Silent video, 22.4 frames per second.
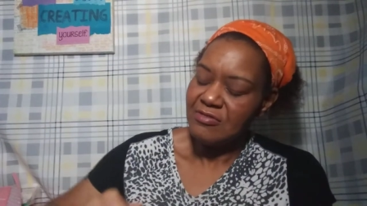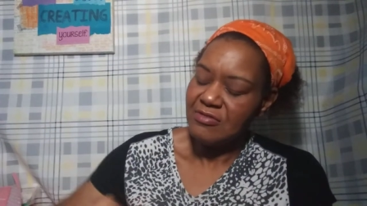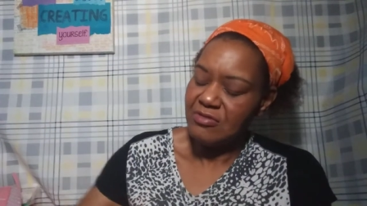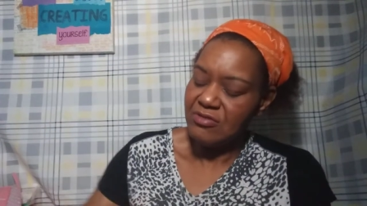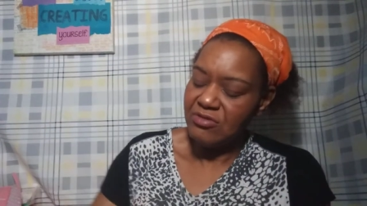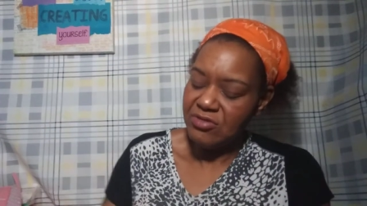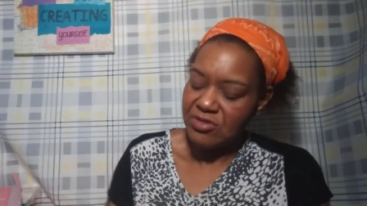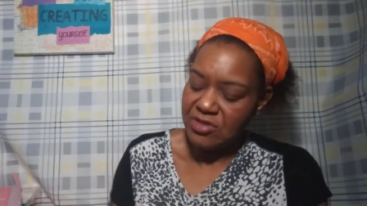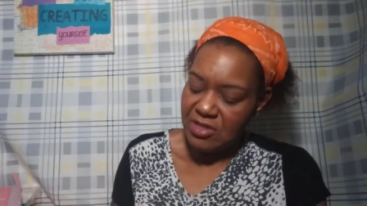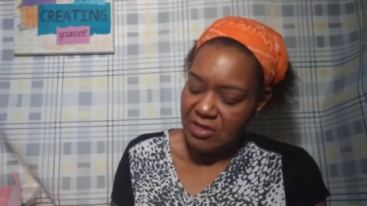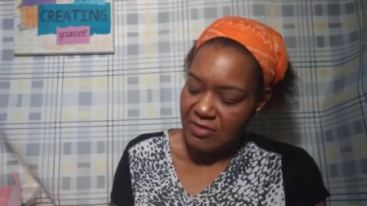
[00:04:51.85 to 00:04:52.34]

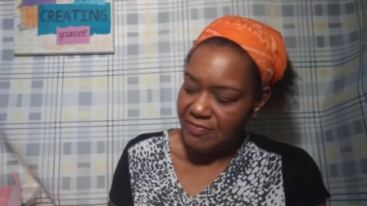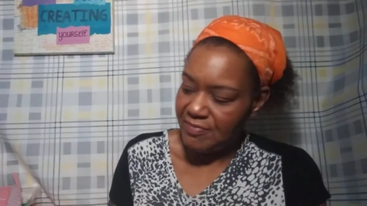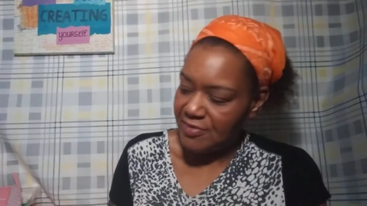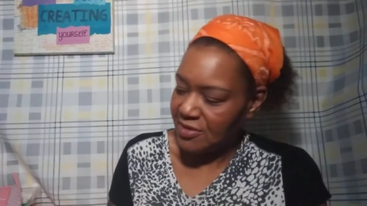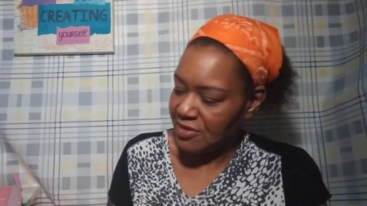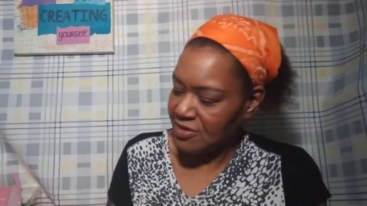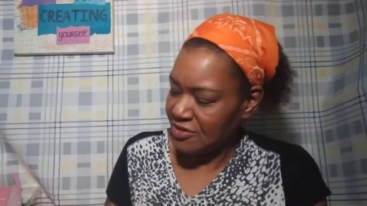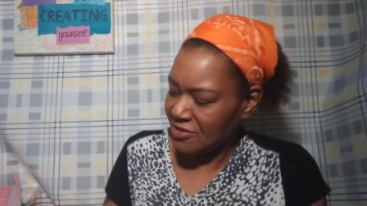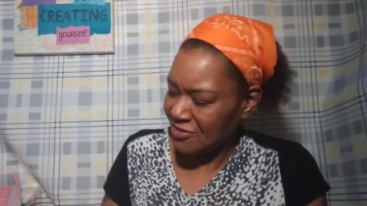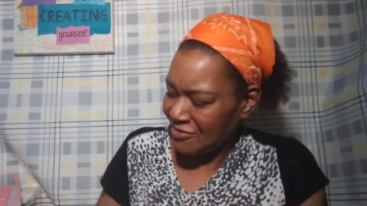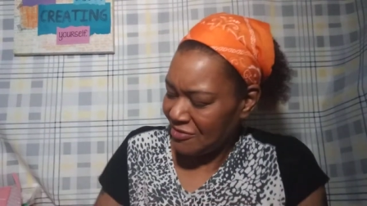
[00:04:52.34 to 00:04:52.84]
Let's see if
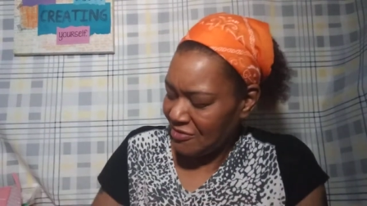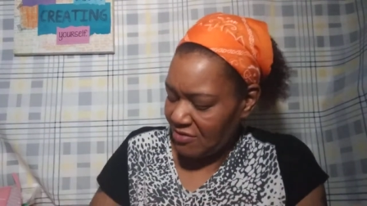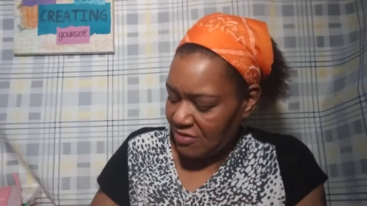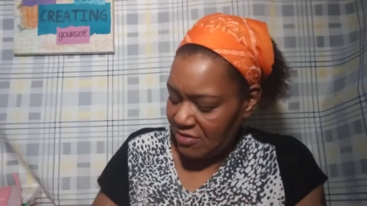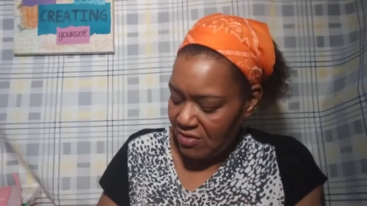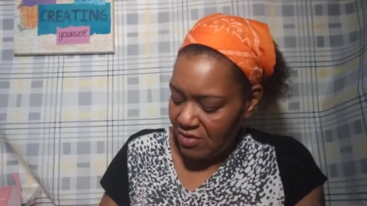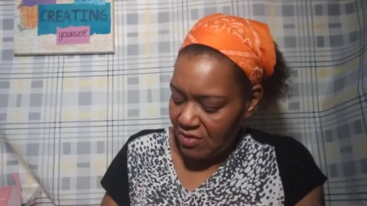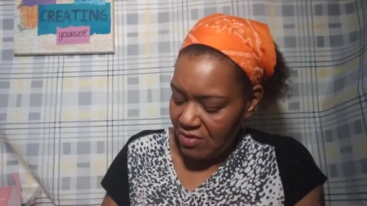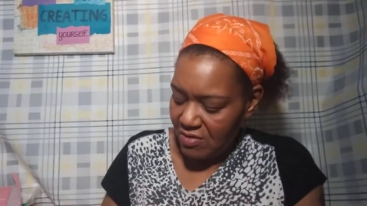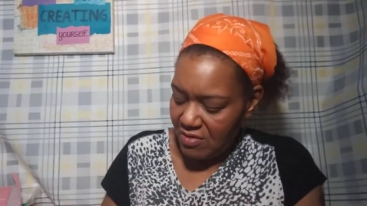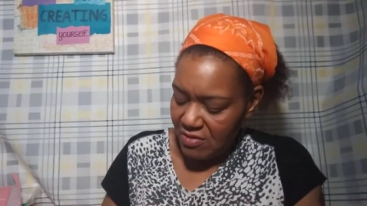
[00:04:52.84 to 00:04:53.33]
it's
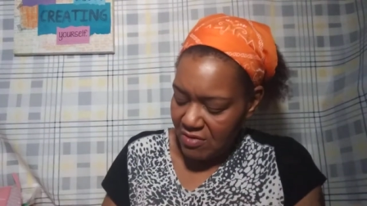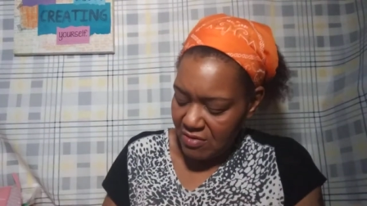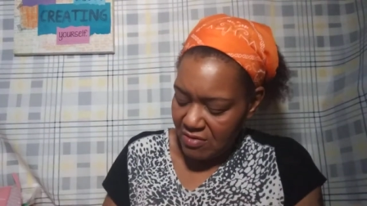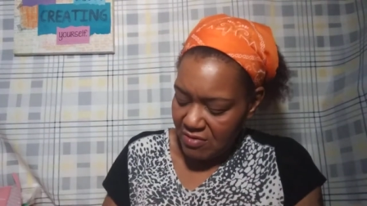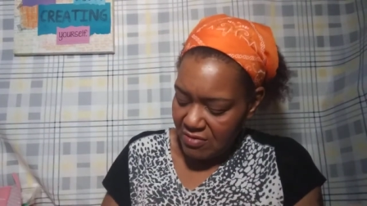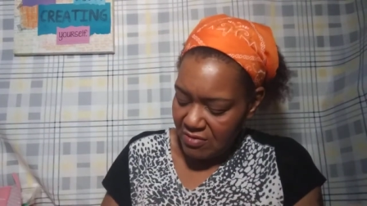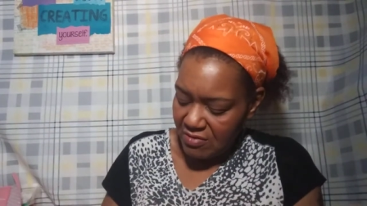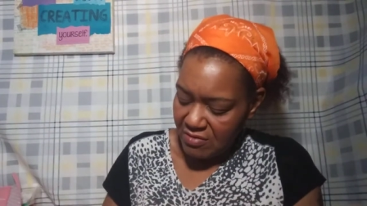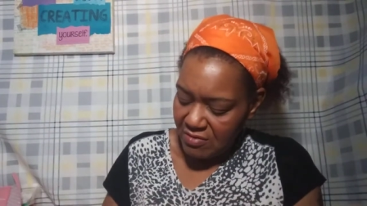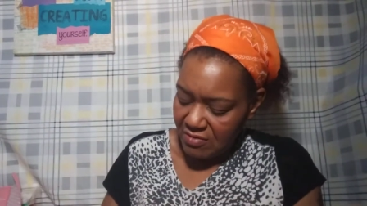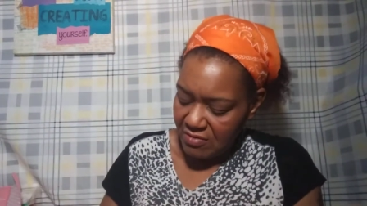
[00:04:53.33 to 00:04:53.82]

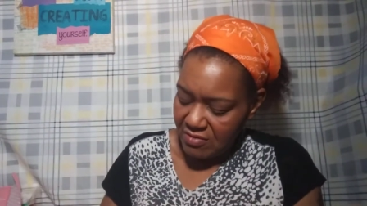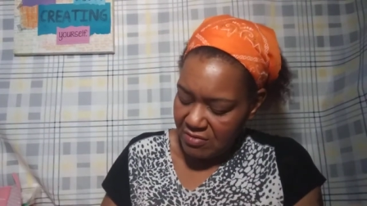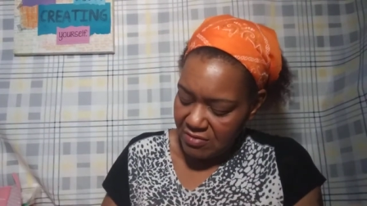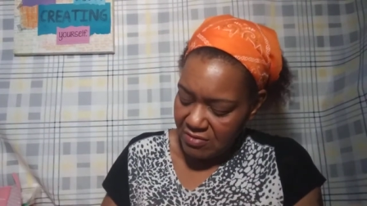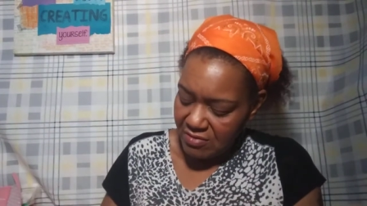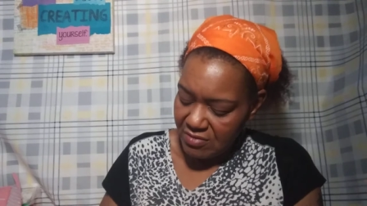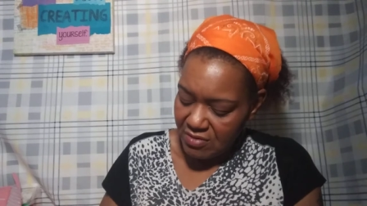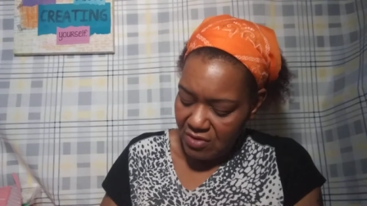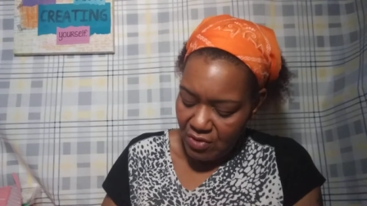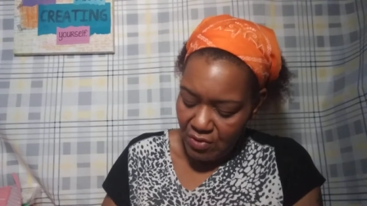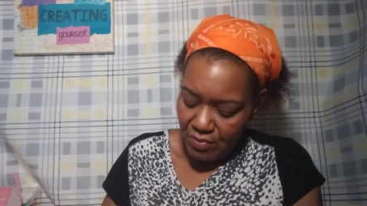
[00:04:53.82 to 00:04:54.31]

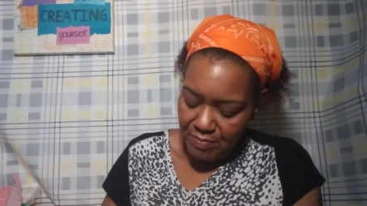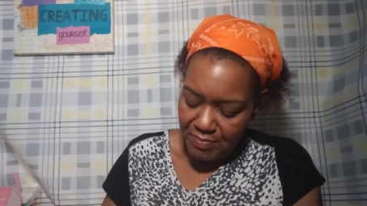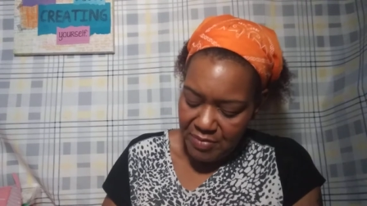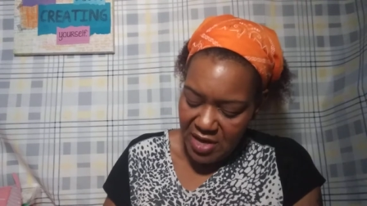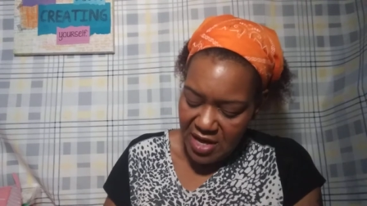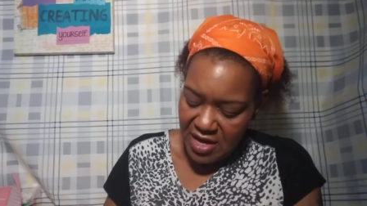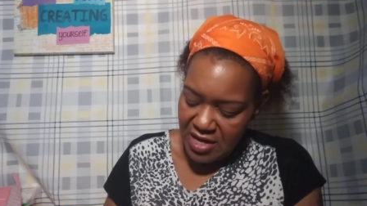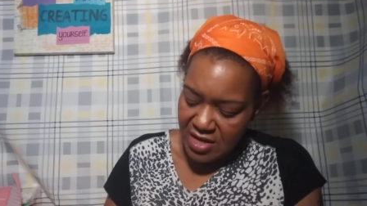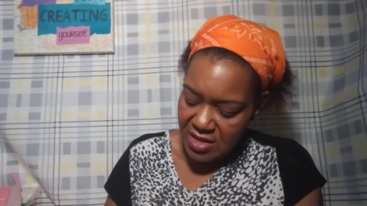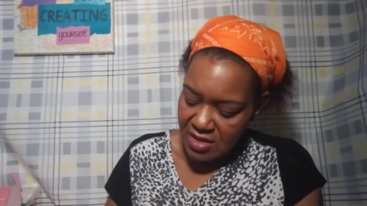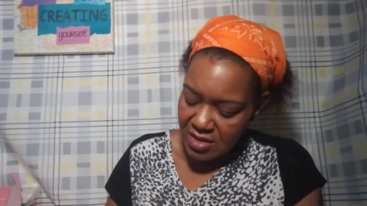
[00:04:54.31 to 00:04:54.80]

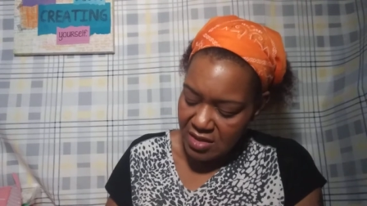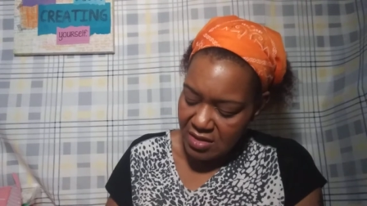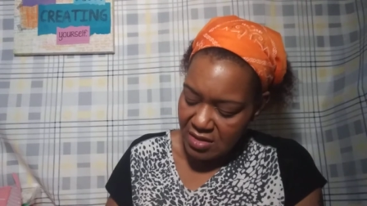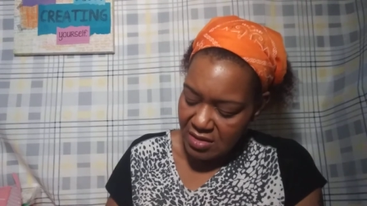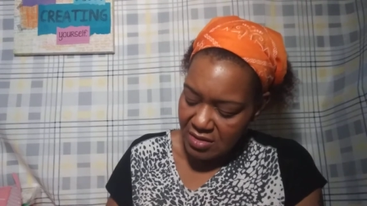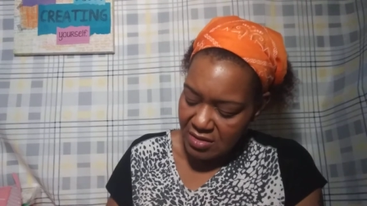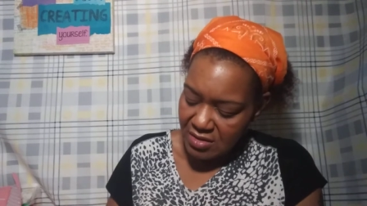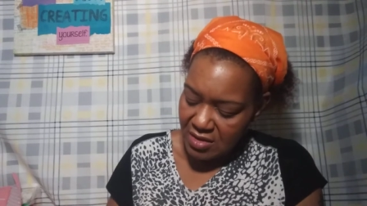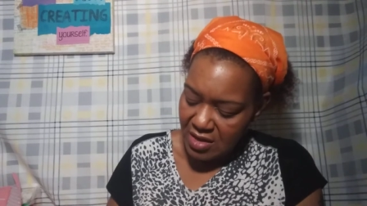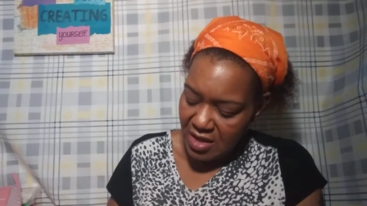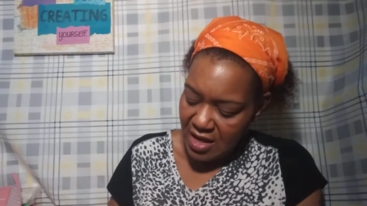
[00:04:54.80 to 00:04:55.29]
opaque.
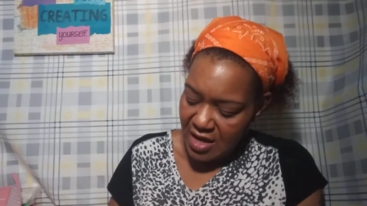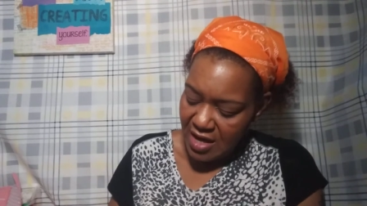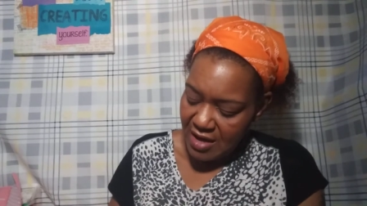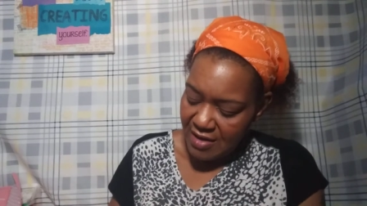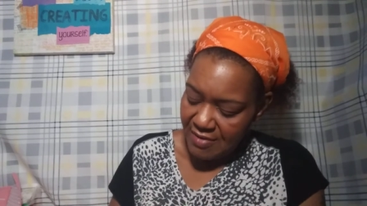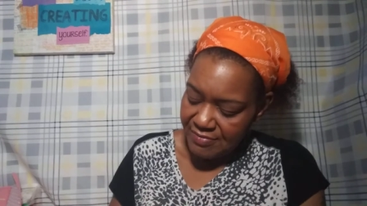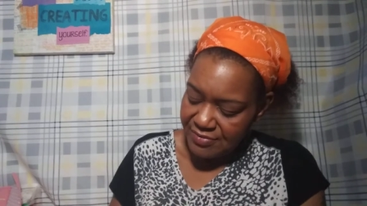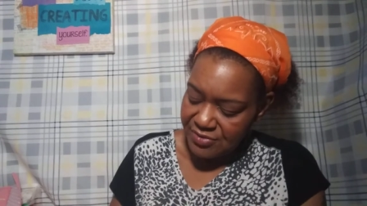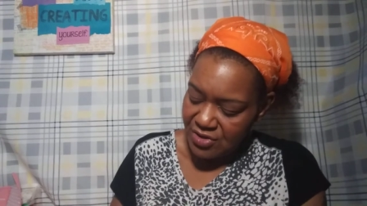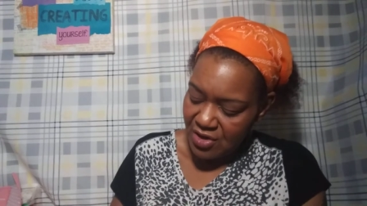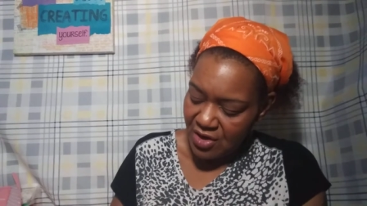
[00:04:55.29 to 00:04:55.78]
I
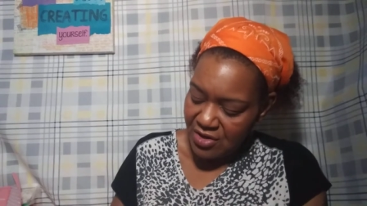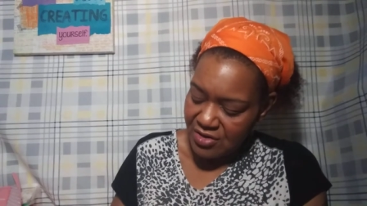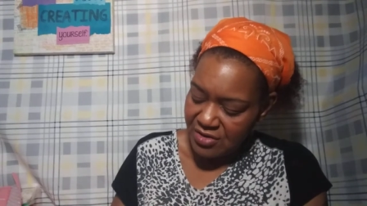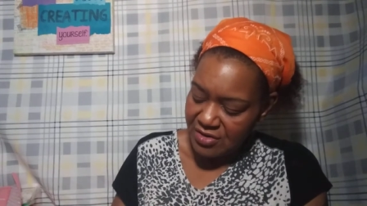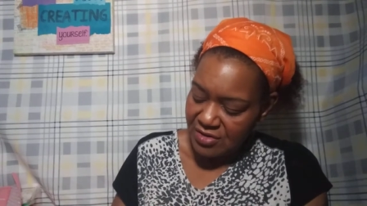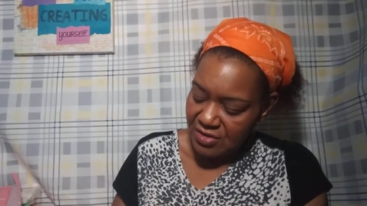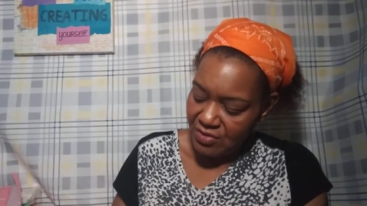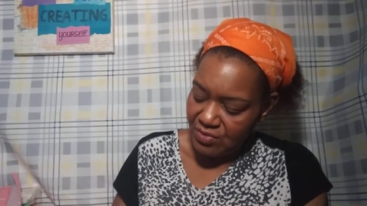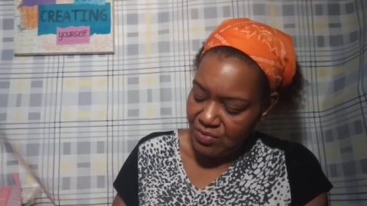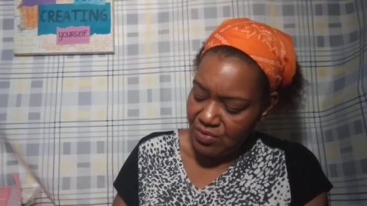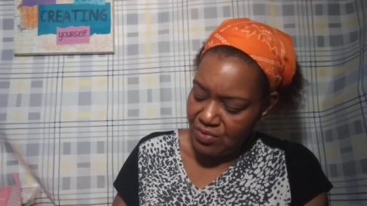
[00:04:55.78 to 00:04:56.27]
have tart.
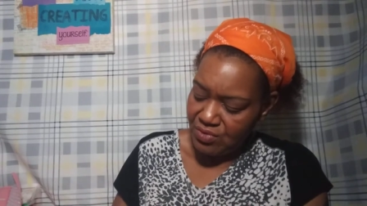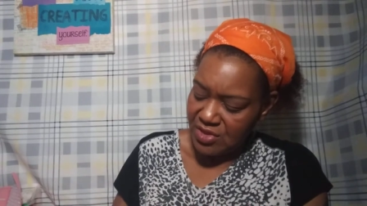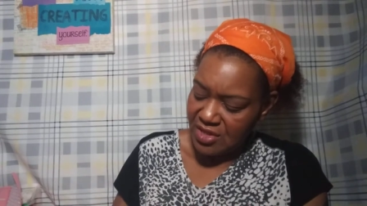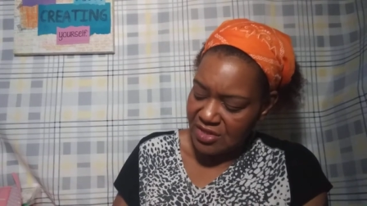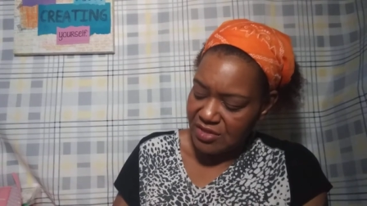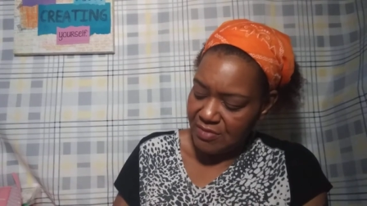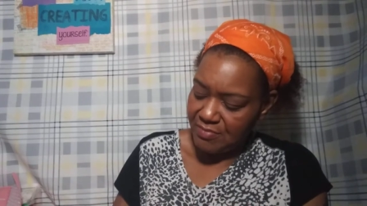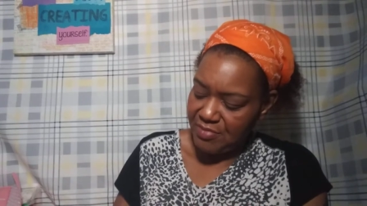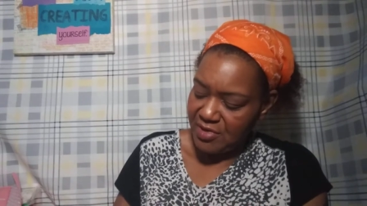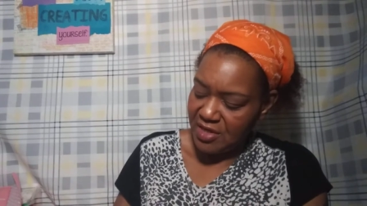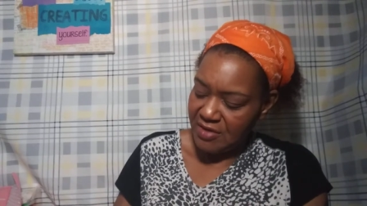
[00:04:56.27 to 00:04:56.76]
Ooh,
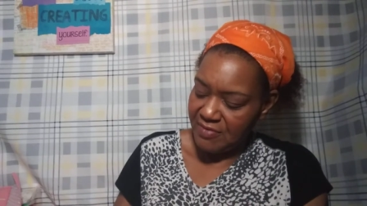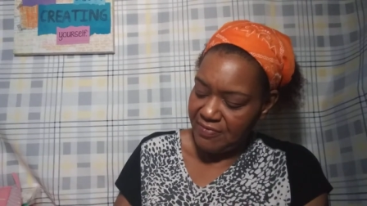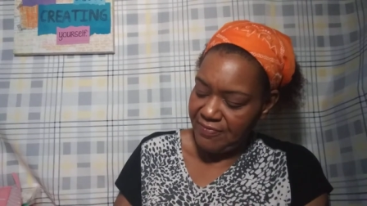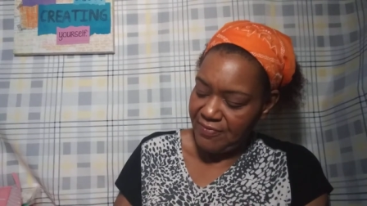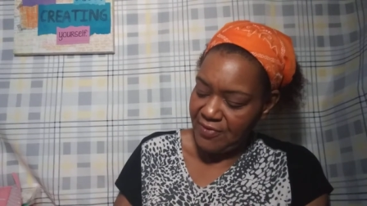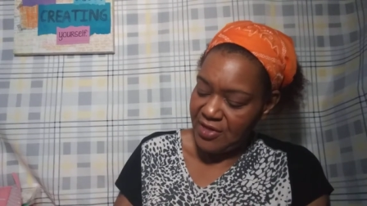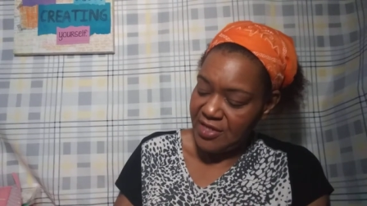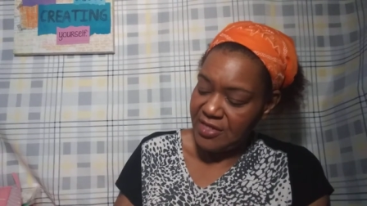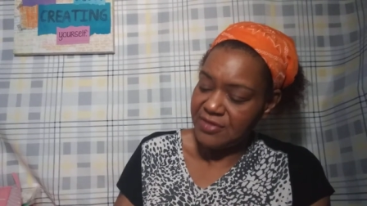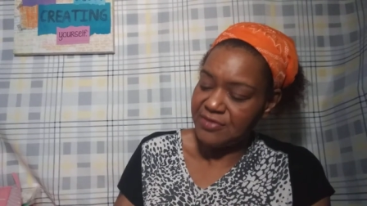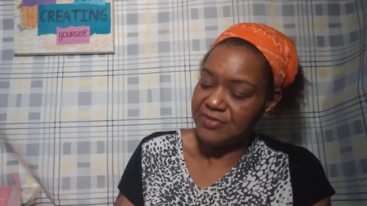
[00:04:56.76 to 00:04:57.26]
that's a big
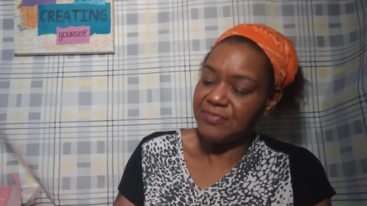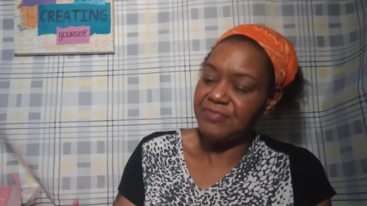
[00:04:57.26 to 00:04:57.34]
foot